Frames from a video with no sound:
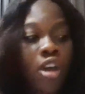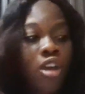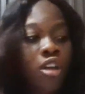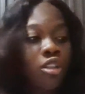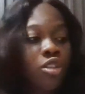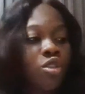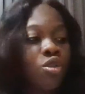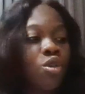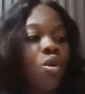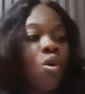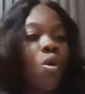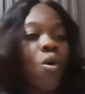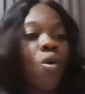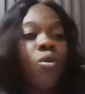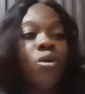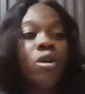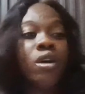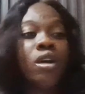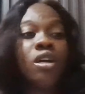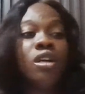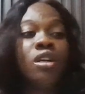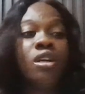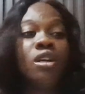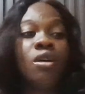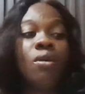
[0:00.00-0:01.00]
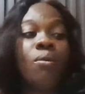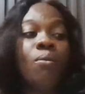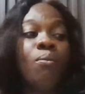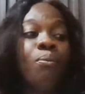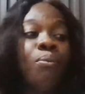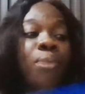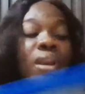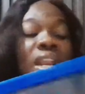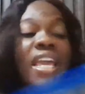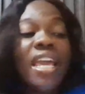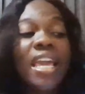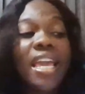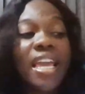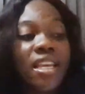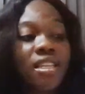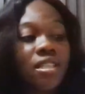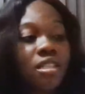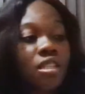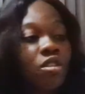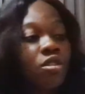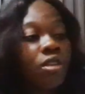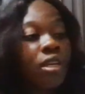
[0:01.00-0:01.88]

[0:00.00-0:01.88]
So please,